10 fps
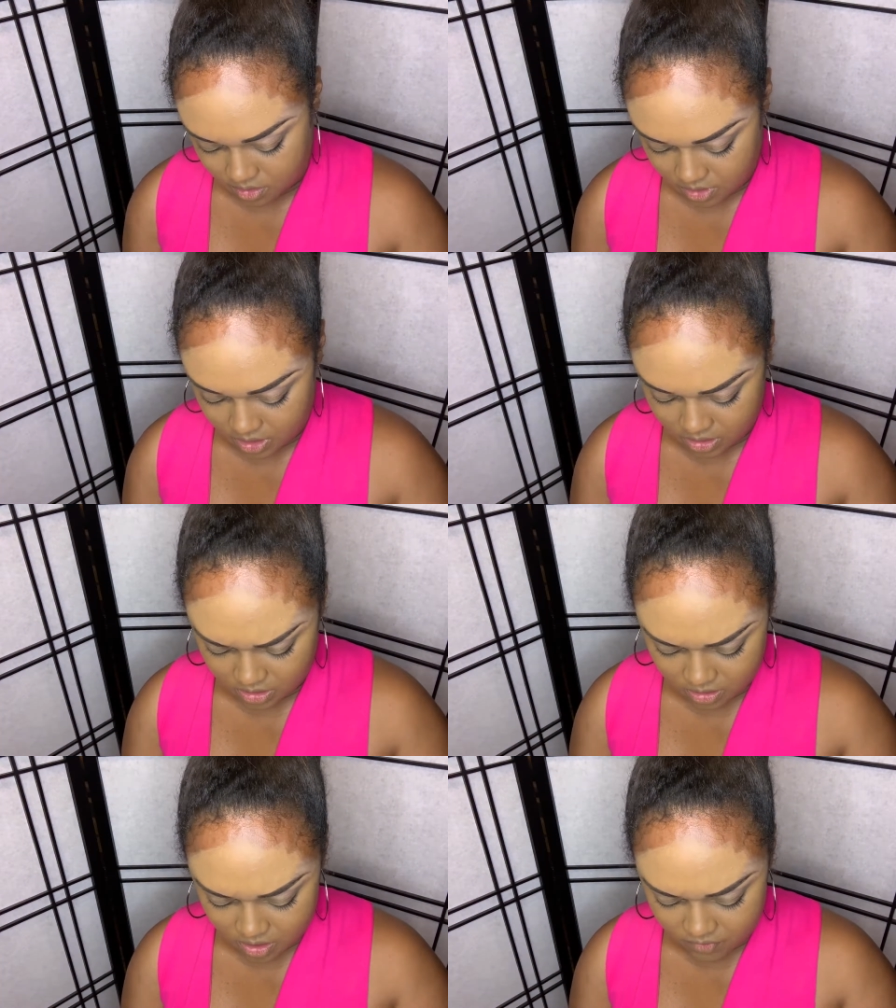
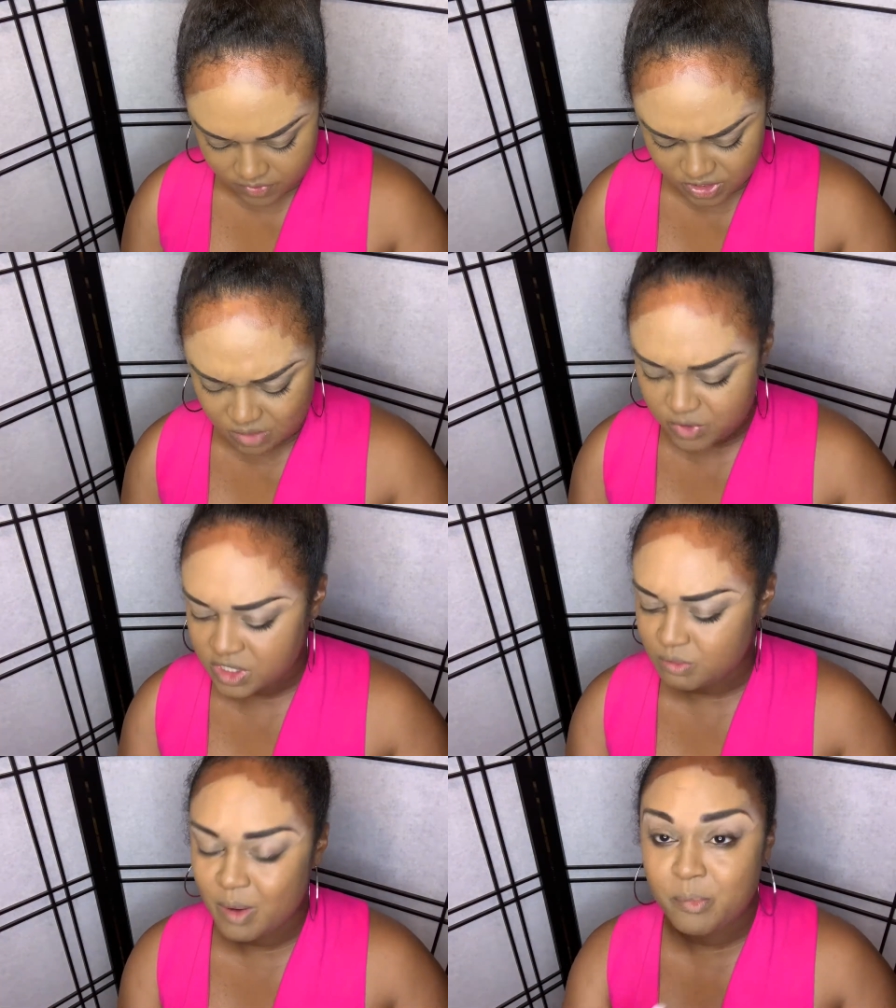And for some reason,
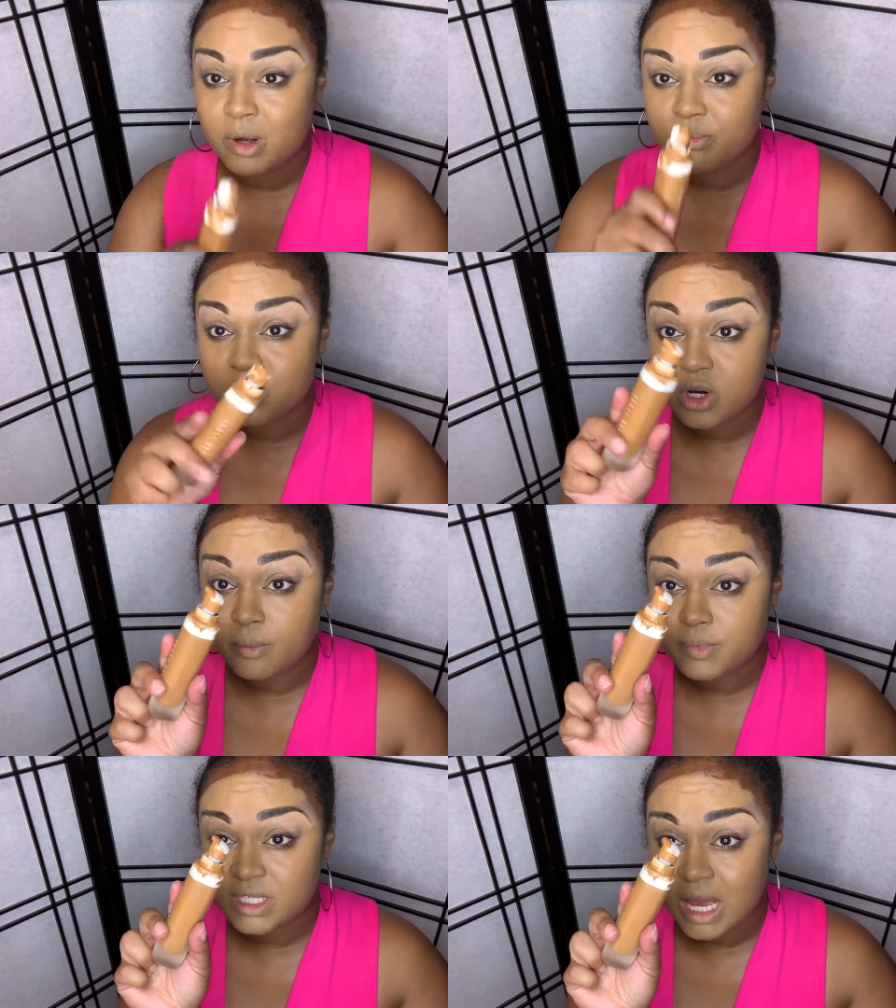my pump
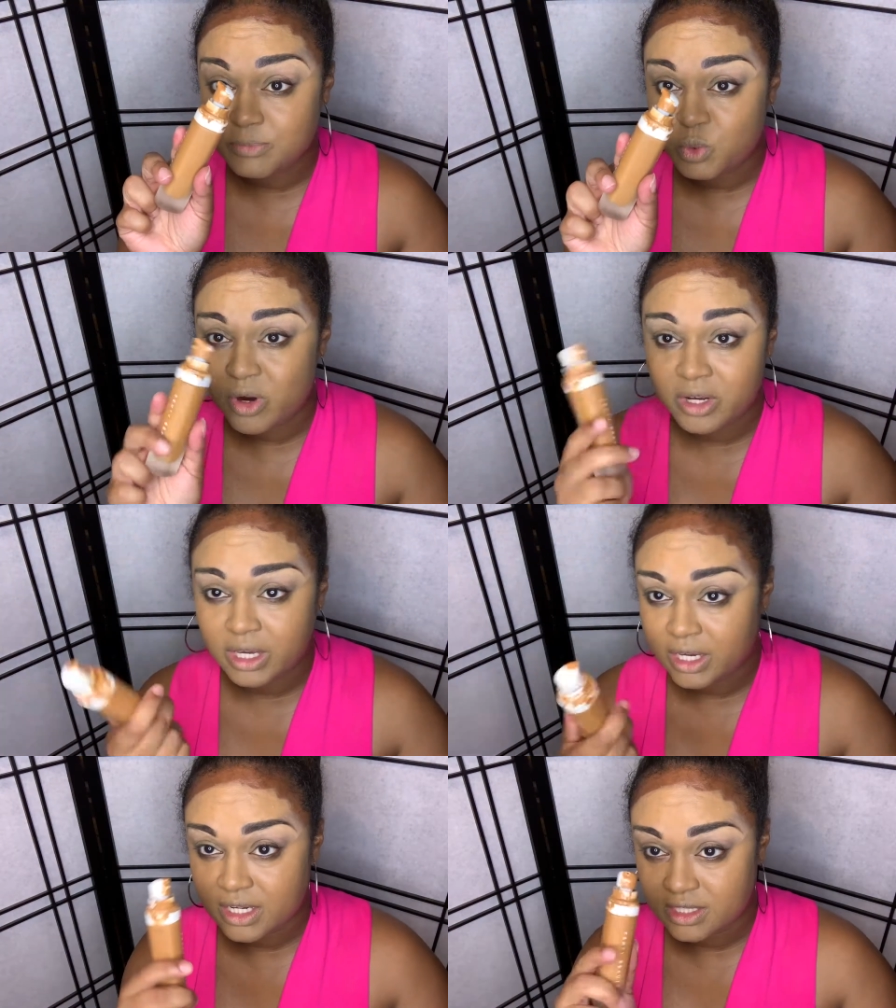stopped working
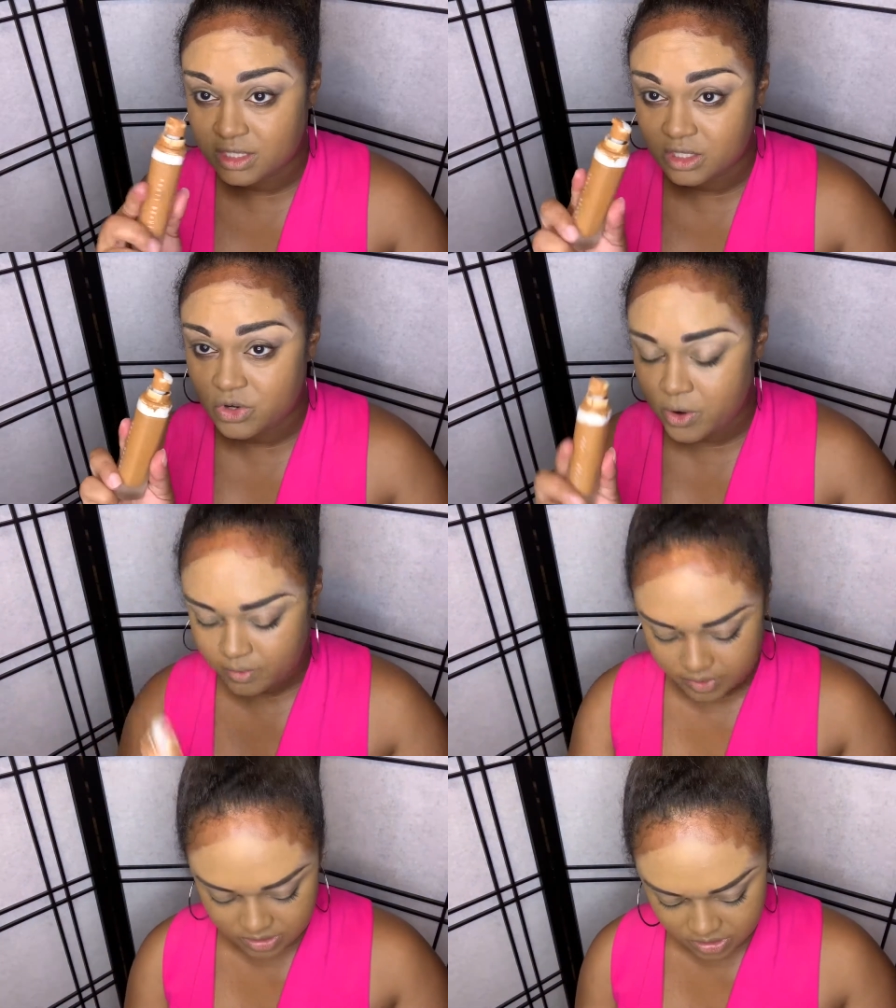and it's just
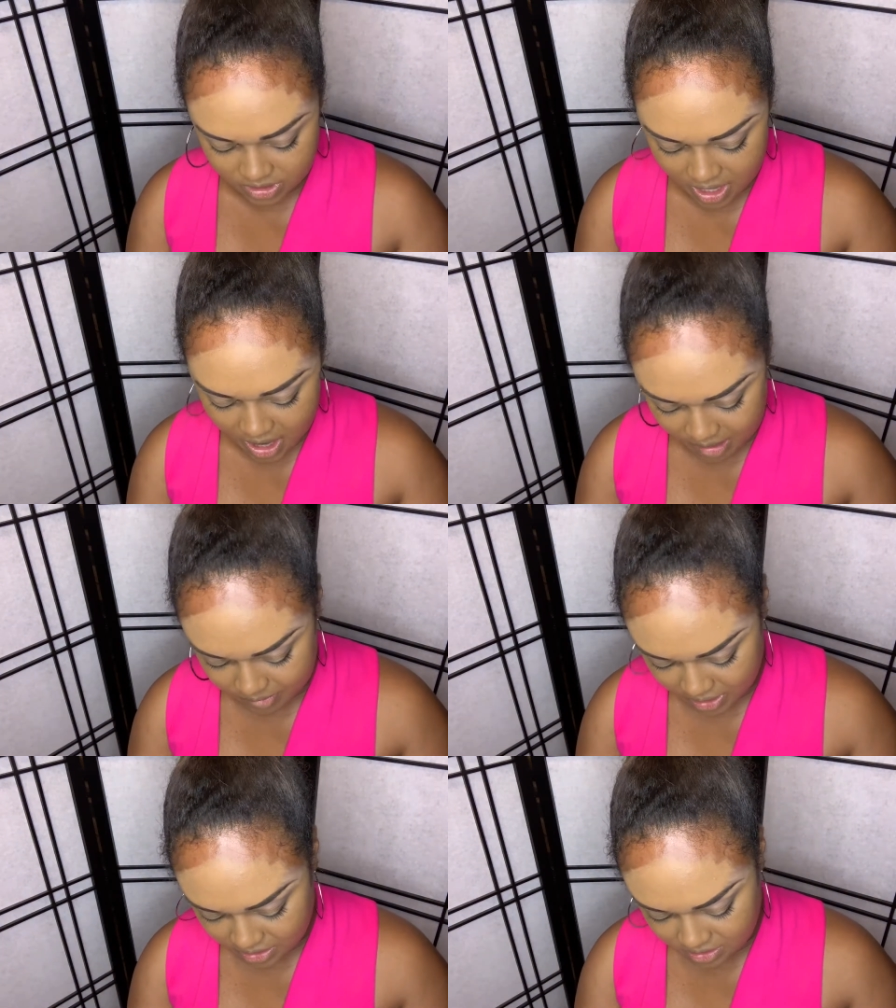a hot
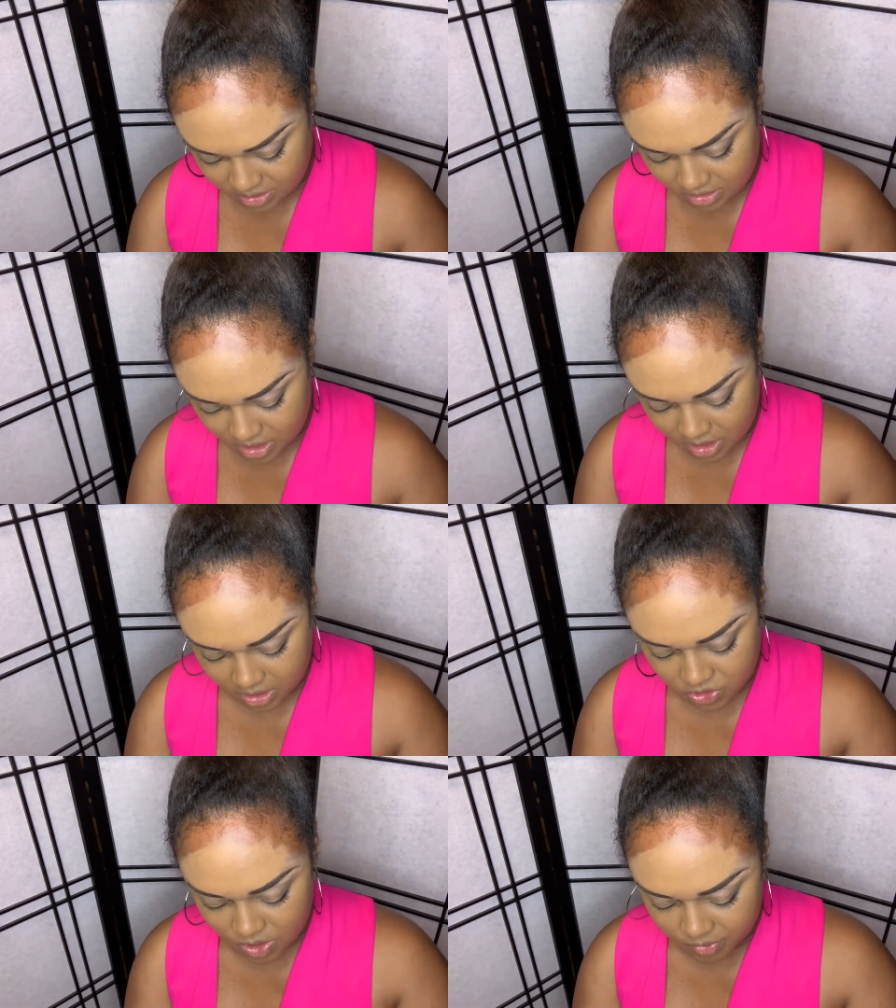mess.
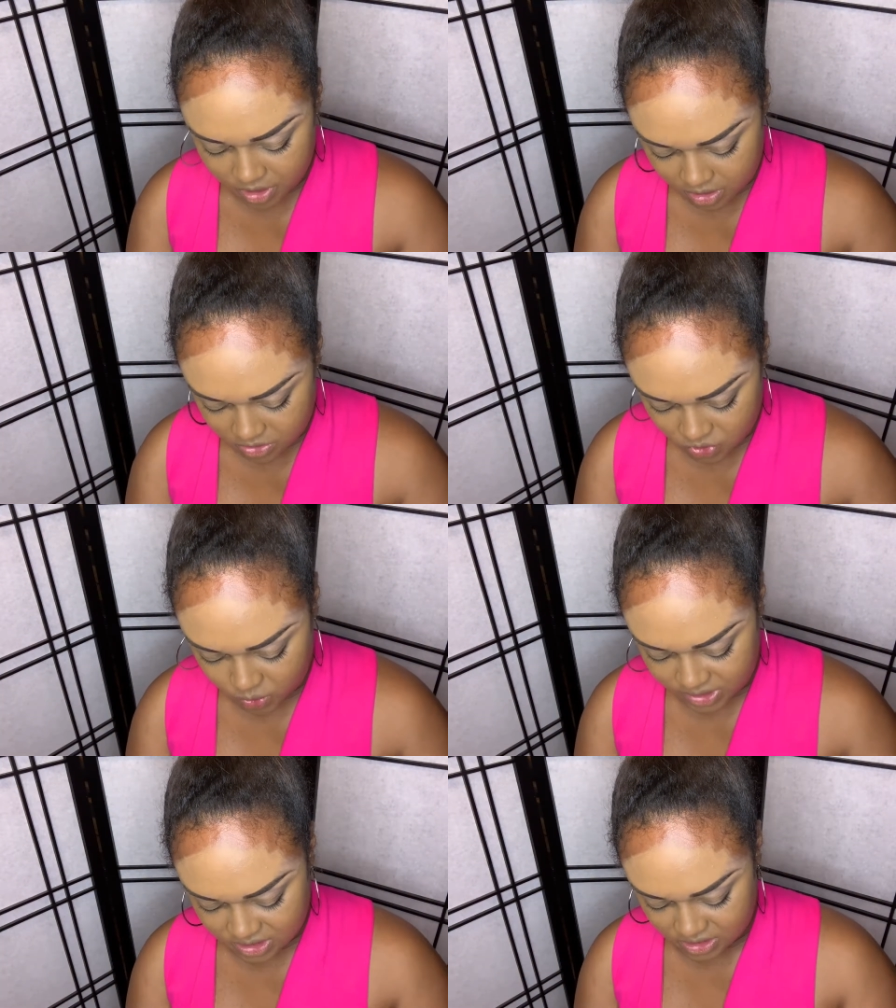So I'm going to
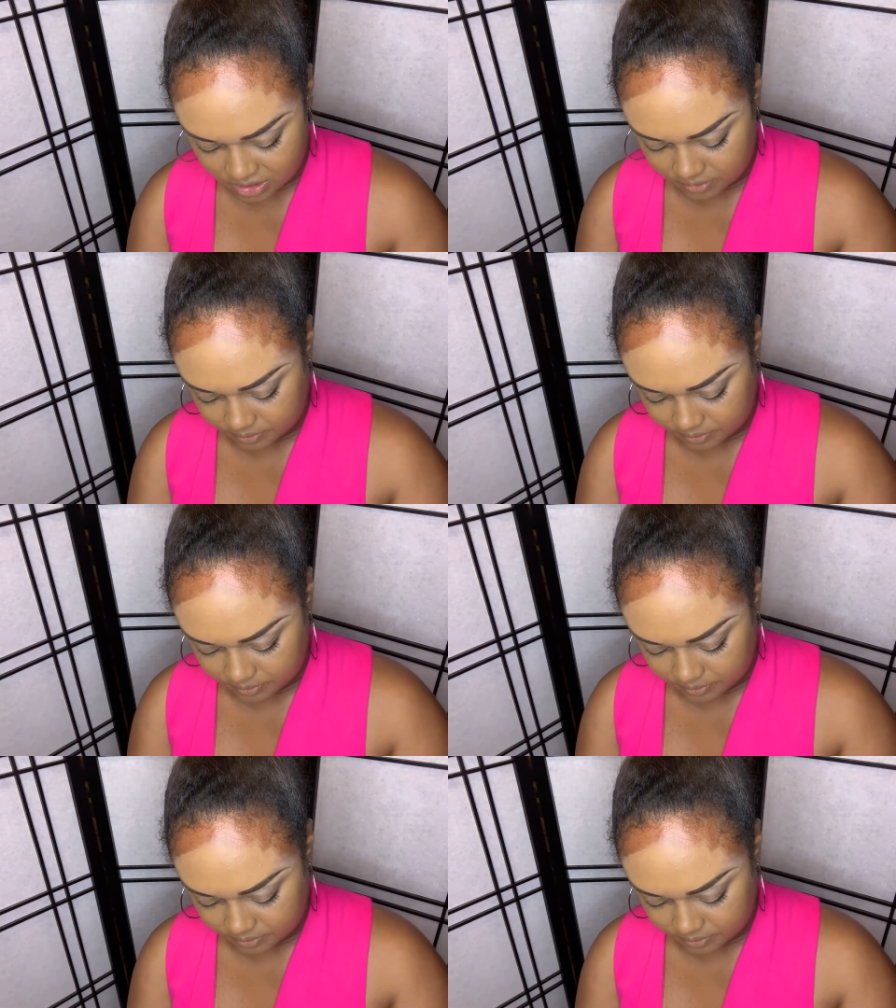untwist it